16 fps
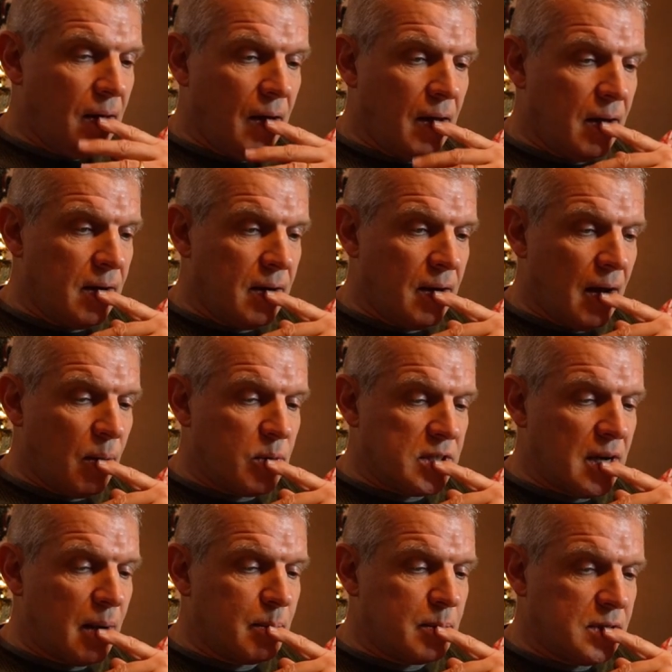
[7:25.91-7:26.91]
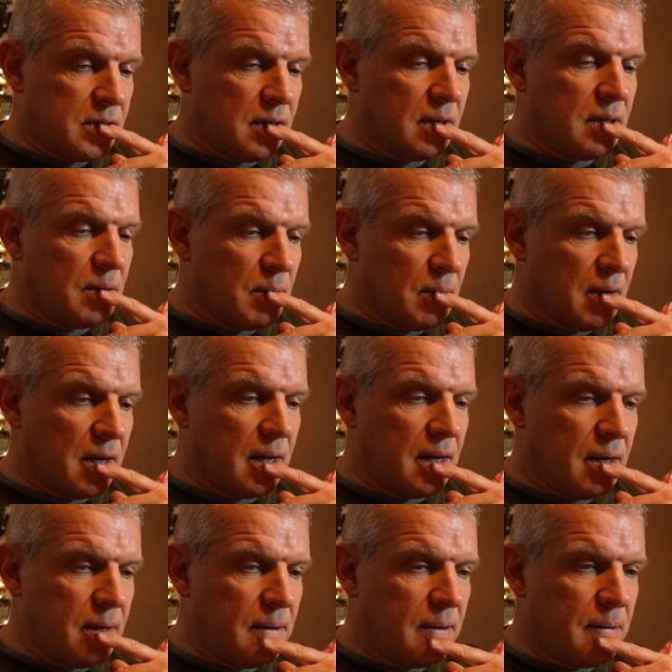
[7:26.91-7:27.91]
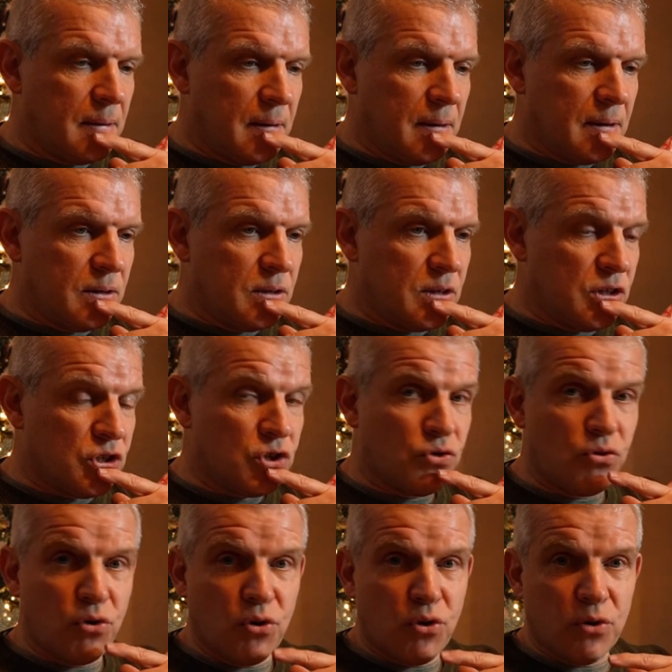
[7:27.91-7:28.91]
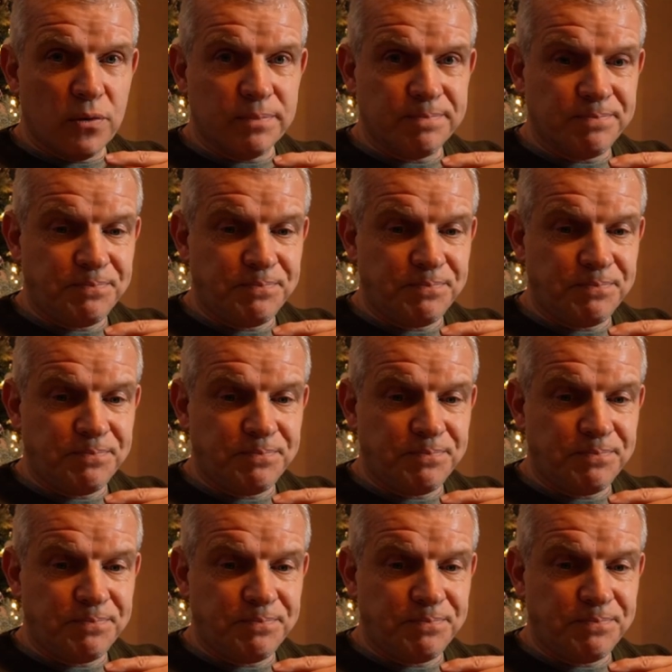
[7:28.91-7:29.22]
And I was absolutely distraught.